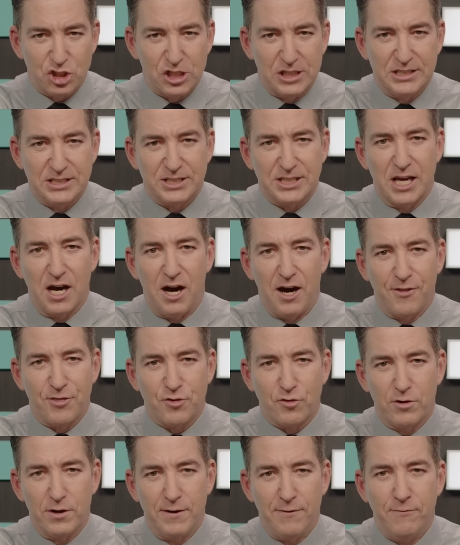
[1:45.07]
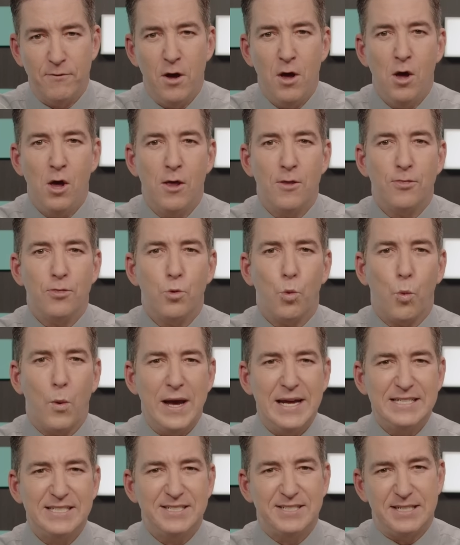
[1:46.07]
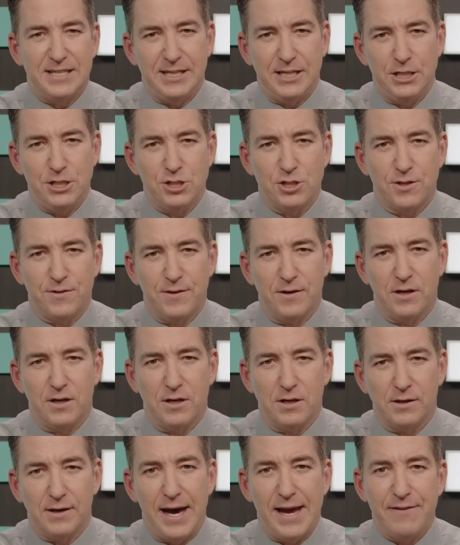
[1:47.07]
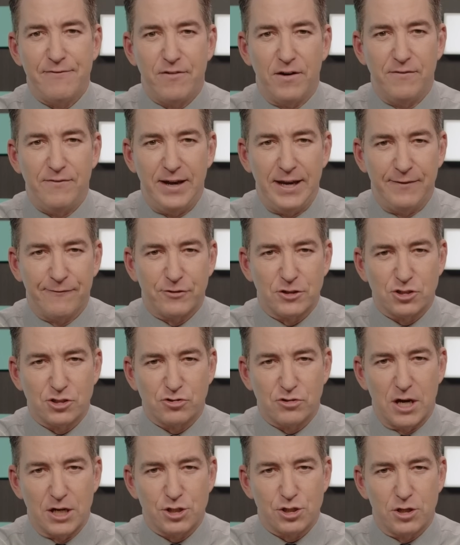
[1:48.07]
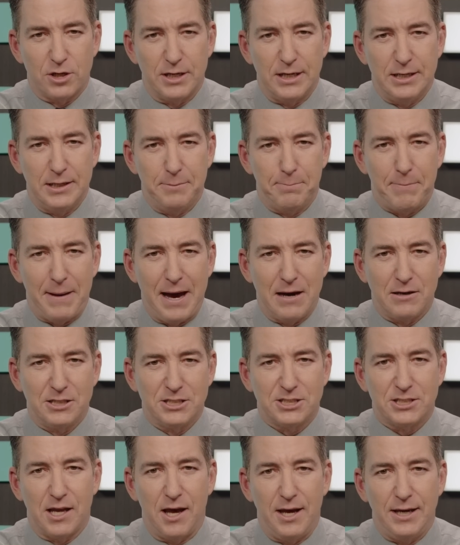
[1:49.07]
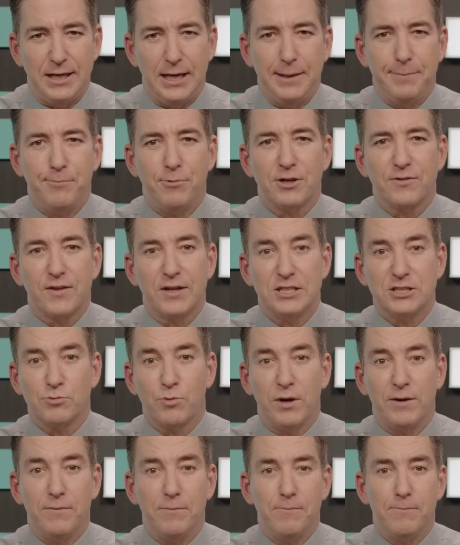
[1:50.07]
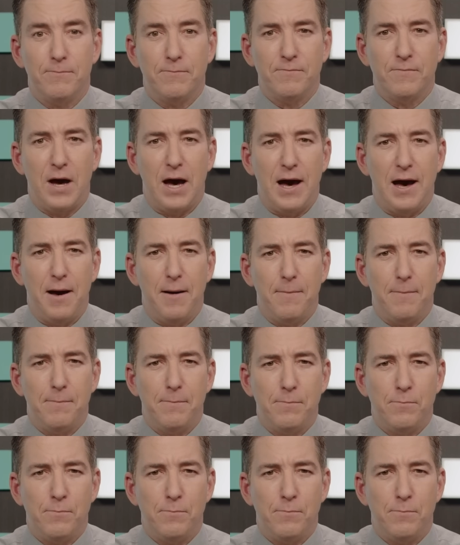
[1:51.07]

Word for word: She is the author of The Waste Siege The Life of Infrastructure in Palestine, a book that has won uh,